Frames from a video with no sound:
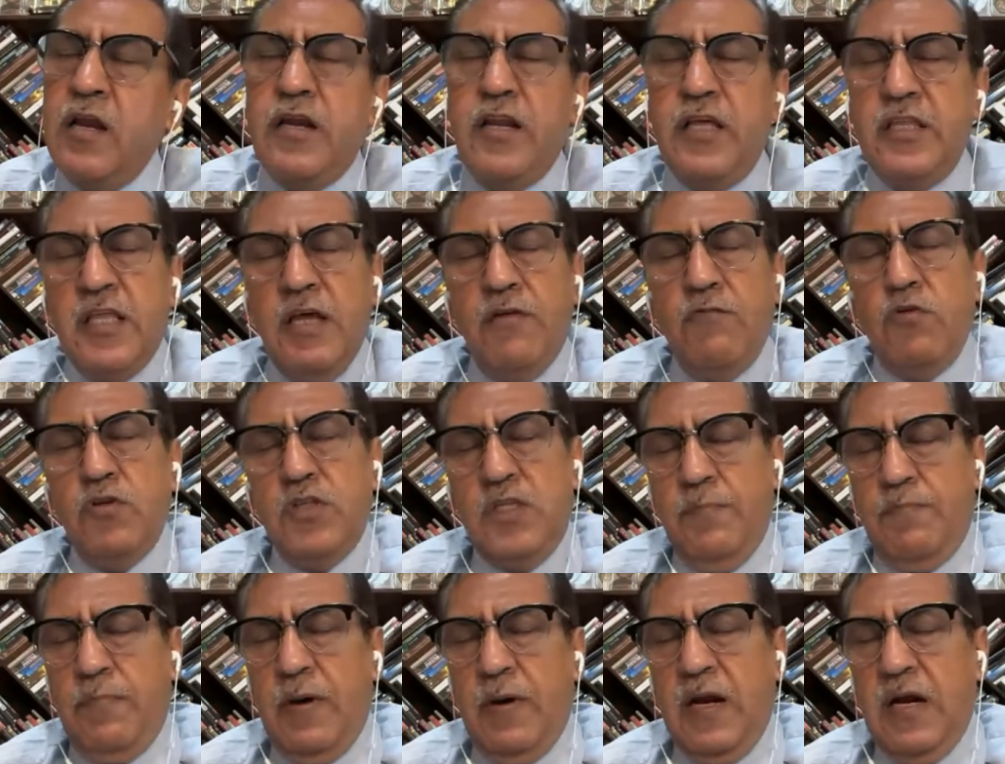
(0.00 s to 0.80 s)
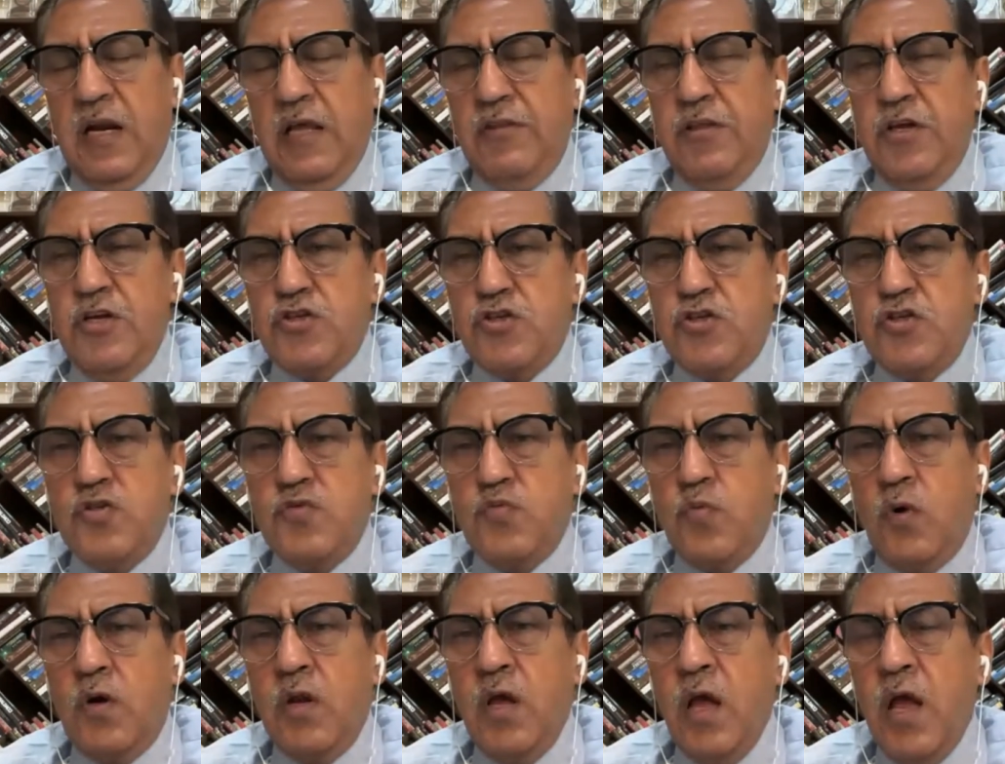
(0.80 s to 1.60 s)
Neither would the
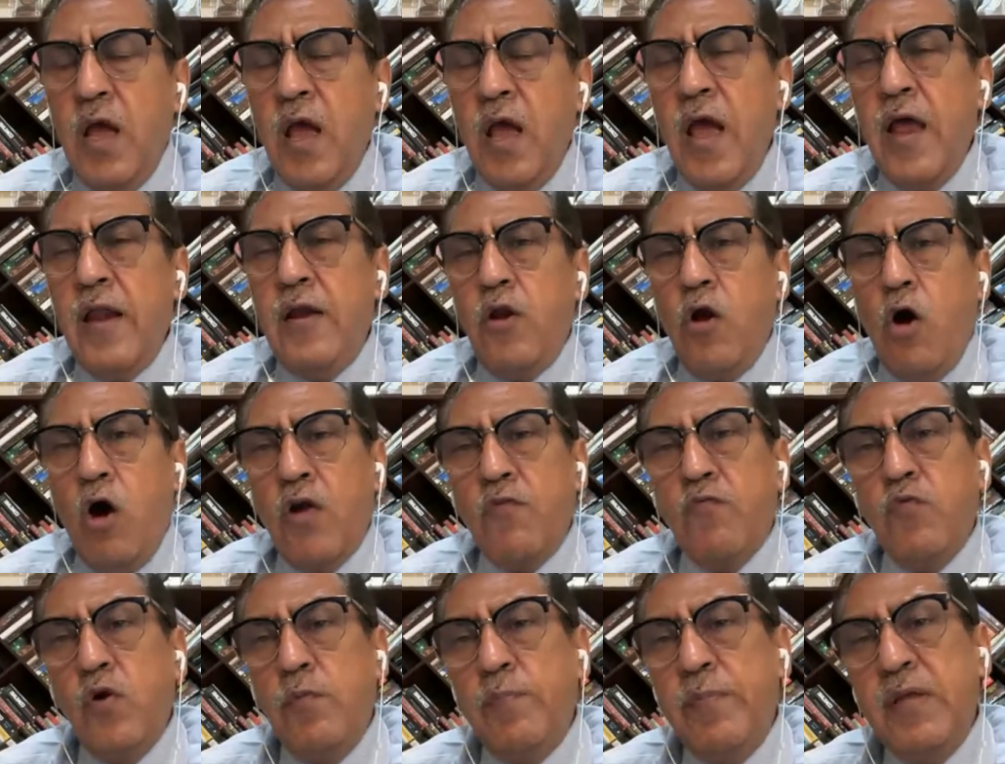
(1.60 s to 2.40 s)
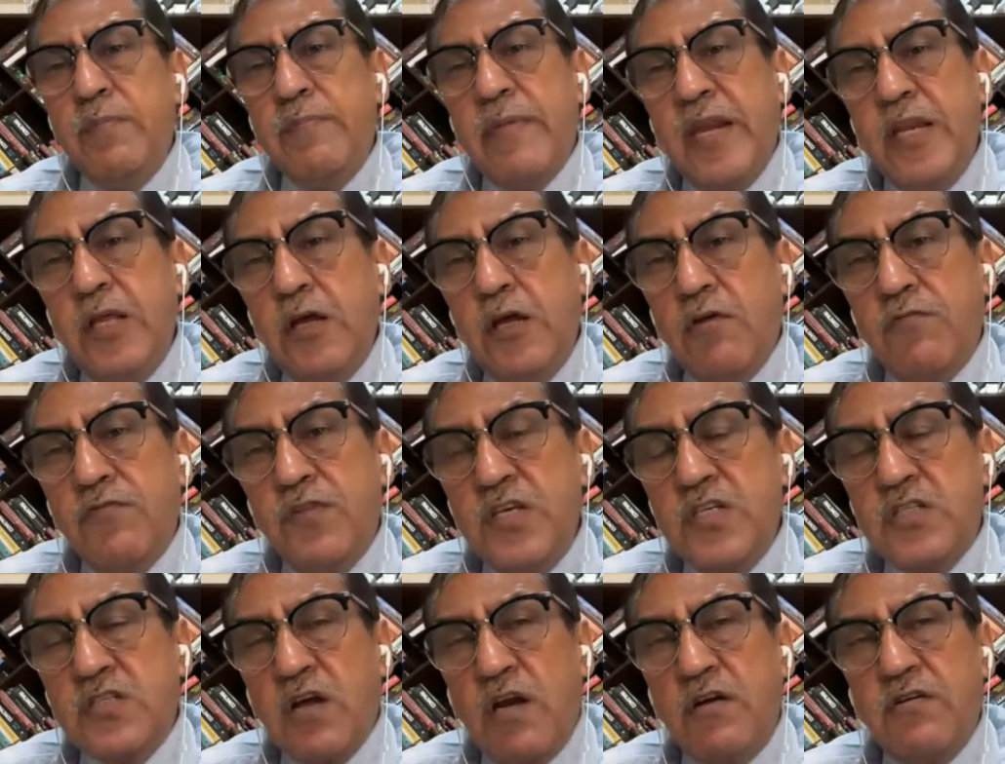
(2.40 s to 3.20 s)
Bangladeshis would. And nor would be many of
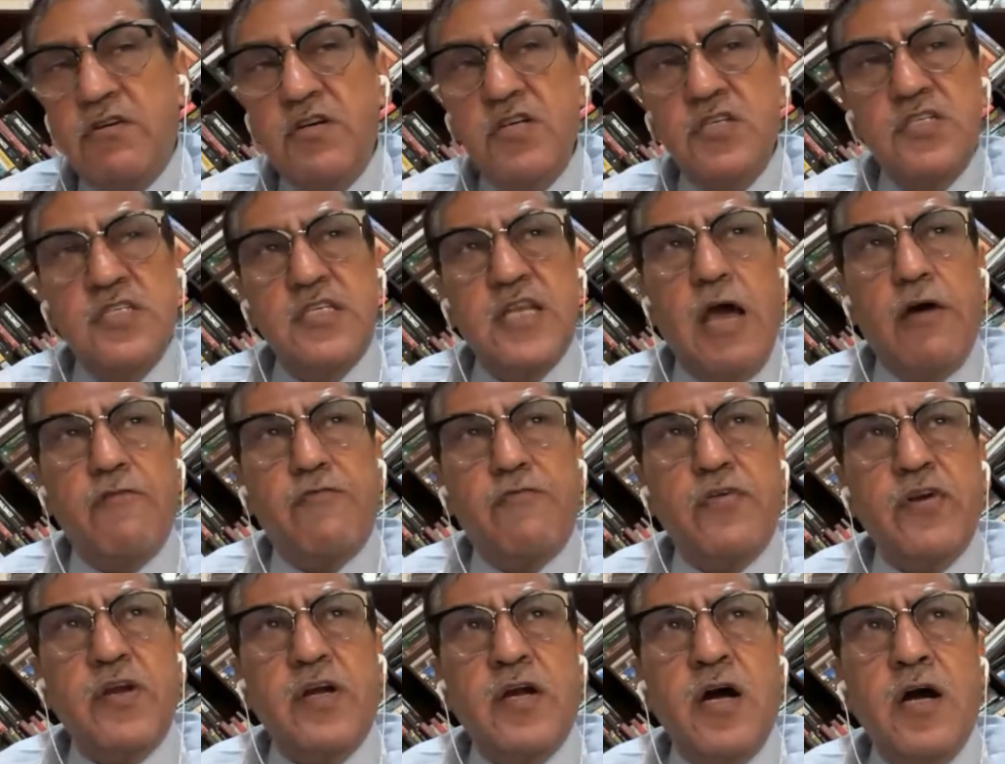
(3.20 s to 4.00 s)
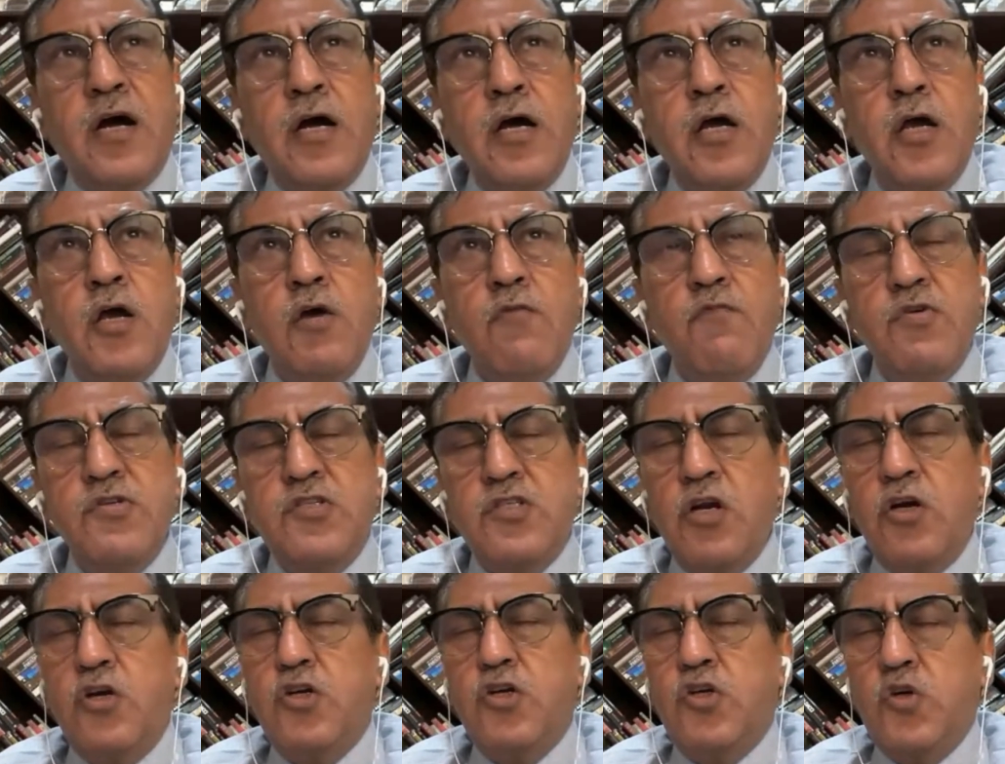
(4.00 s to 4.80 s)
these countries in Africa
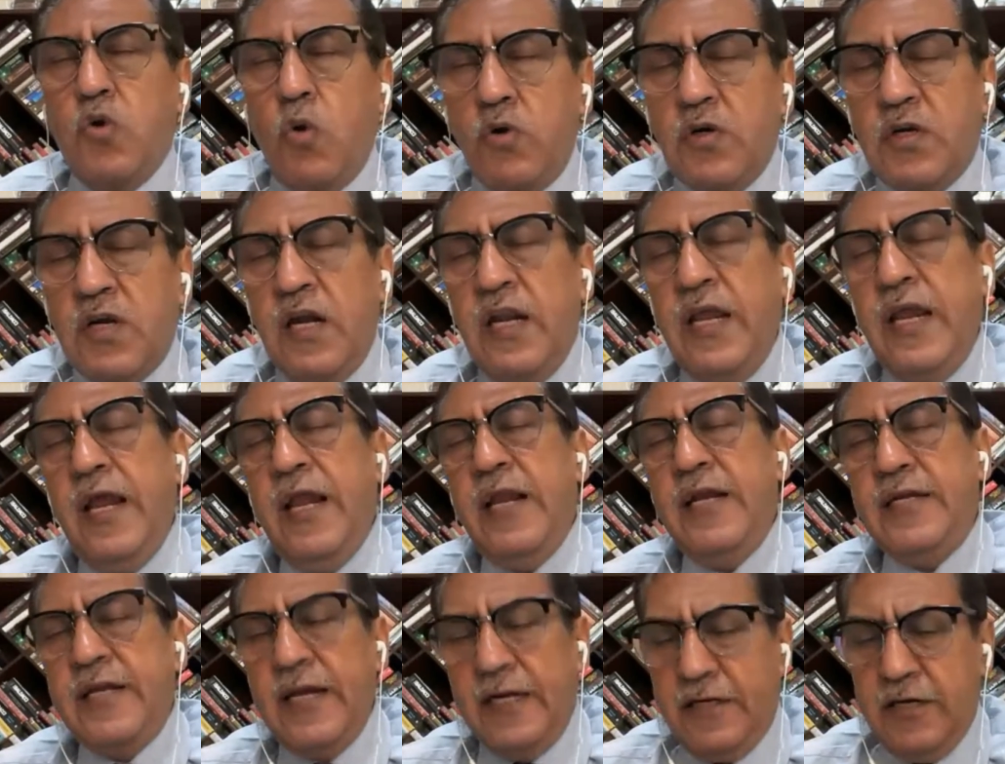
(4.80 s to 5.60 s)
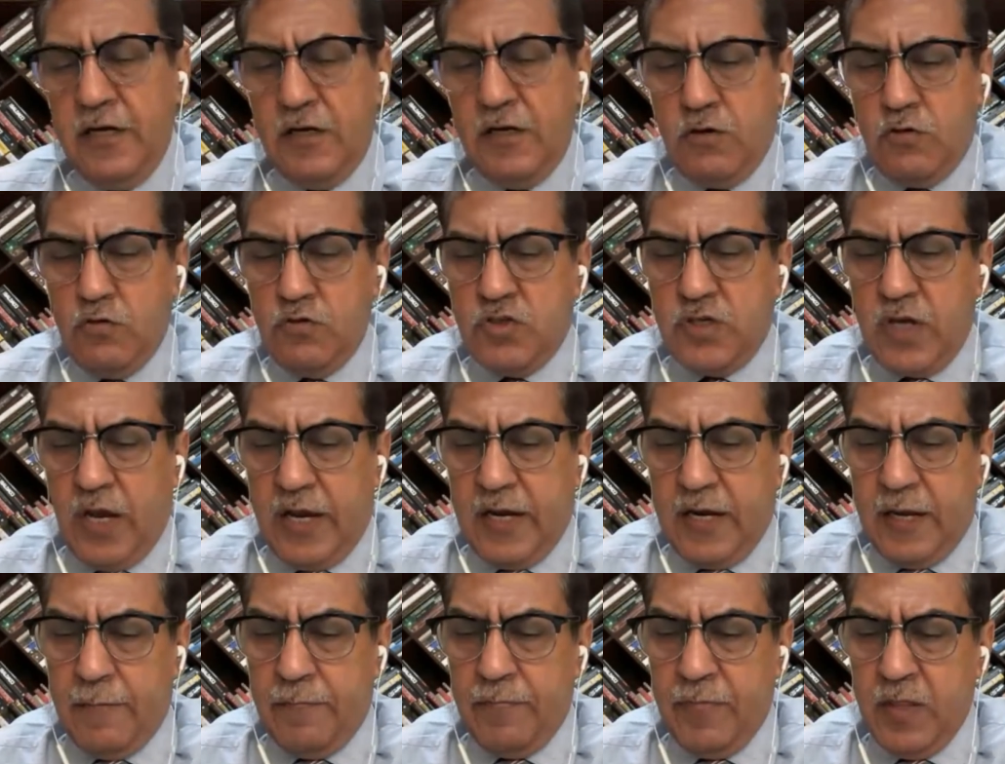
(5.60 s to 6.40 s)
which are totally indebted to
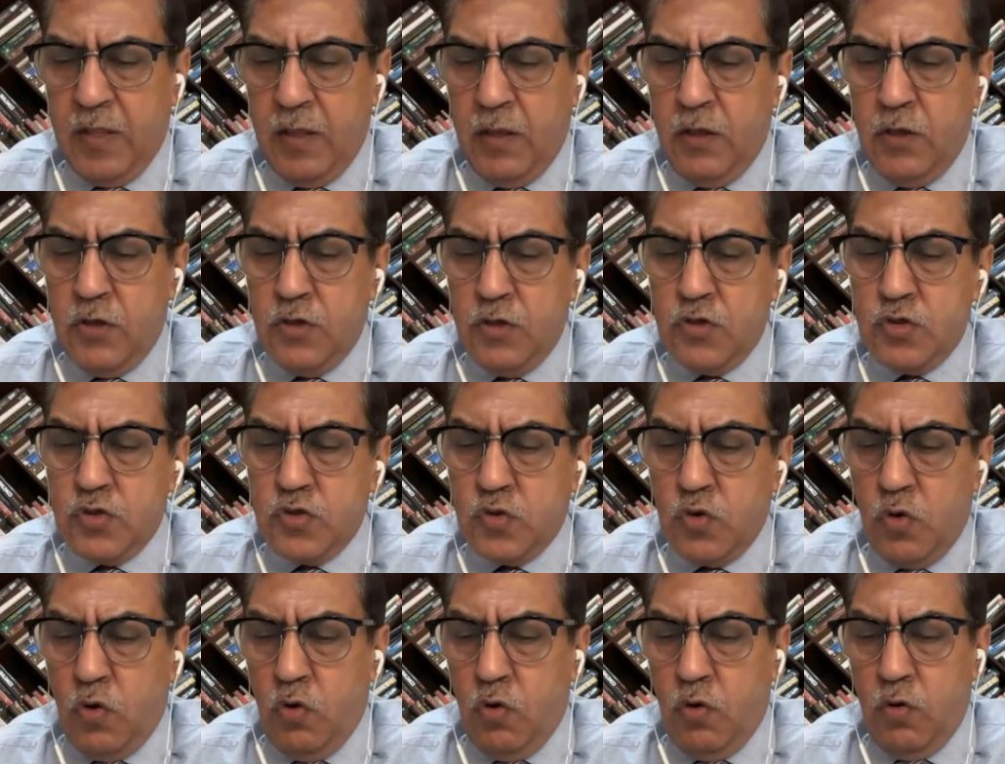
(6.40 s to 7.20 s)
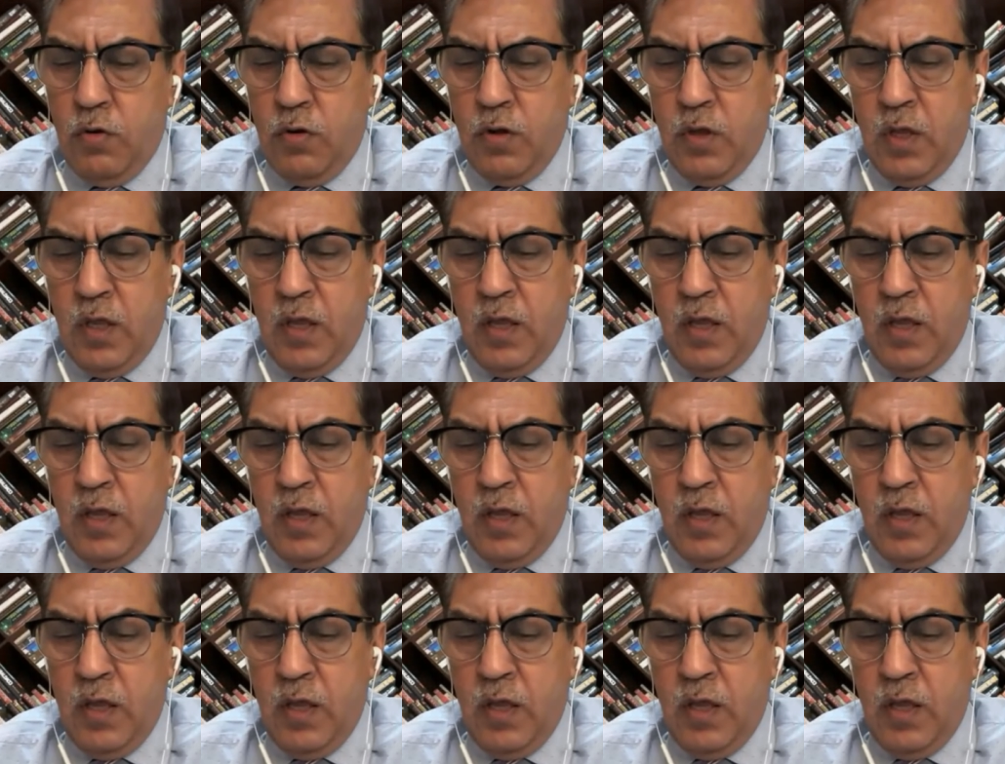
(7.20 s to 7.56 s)
China. So